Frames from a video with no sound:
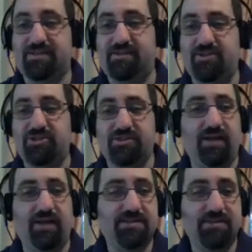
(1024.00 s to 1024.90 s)
not just
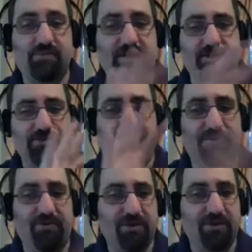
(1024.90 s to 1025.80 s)
classes, we can use other
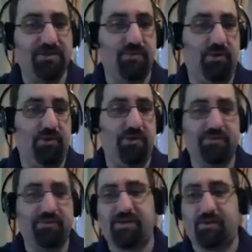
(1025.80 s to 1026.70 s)
things as well, but let's
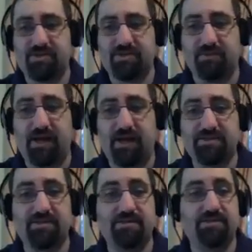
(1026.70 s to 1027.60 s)
start with some
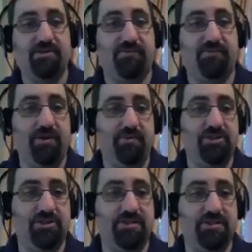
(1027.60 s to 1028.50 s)
classes. So for
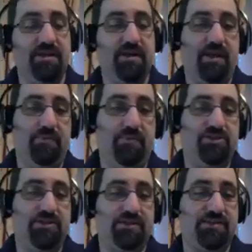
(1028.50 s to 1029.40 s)
images,
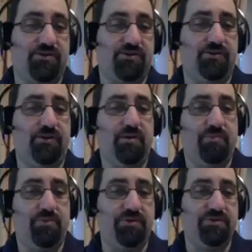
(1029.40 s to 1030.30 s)
image-circle
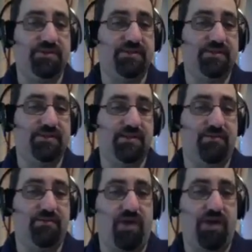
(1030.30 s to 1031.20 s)
produces this
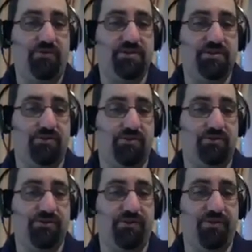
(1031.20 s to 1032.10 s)
rounded circle
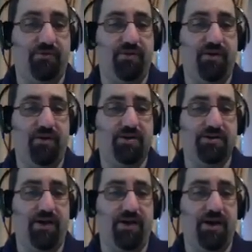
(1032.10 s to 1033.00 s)
sort of thing. We already
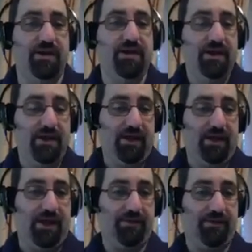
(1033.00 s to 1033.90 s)
saw that.
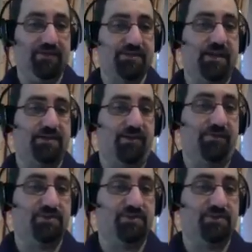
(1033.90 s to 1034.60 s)
And in this case, on this